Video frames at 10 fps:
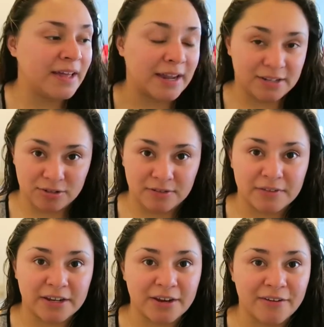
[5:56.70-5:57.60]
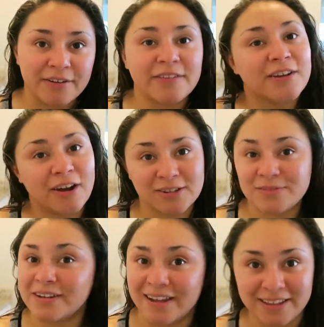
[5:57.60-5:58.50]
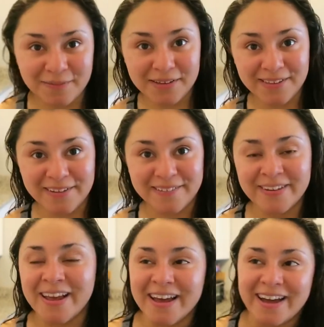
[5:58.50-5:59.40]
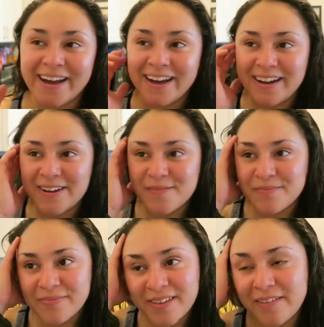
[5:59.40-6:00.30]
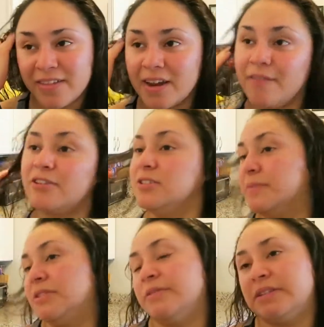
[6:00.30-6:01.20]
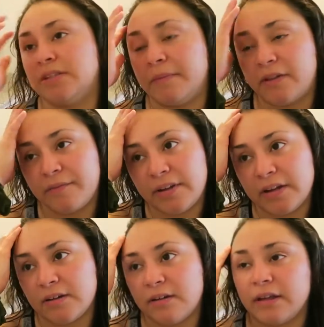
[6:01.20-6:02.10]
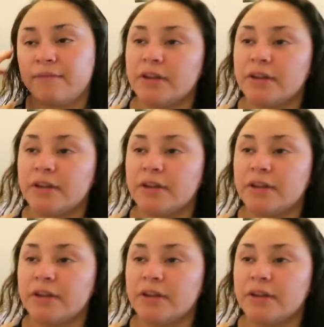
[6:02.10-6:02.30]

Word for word: I took a video and the dogs would not leave me alone. Um, then I've also been doing some other video, like